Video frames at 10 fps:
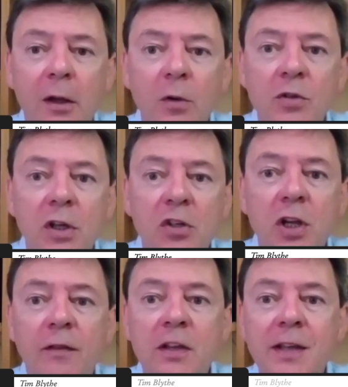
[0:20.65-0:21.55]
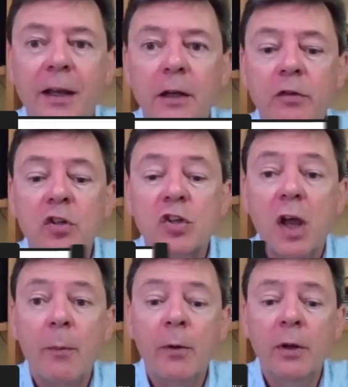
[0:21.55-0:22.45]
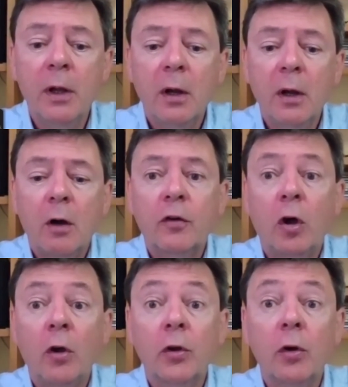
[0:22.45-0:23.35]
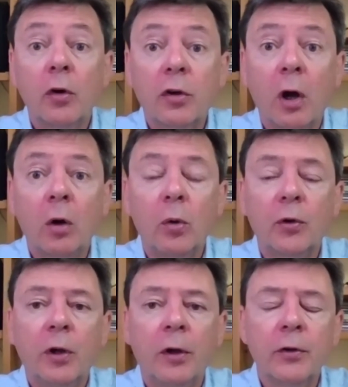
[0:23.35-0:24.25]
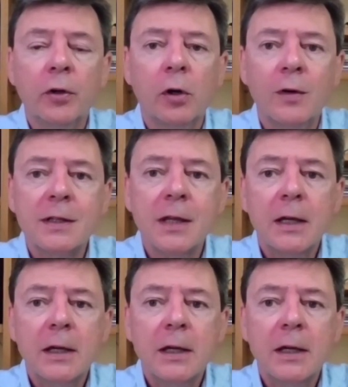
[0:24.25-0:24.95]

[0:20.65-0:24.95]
who's the Chief Executive and Chairman of Condor Gold. Condor is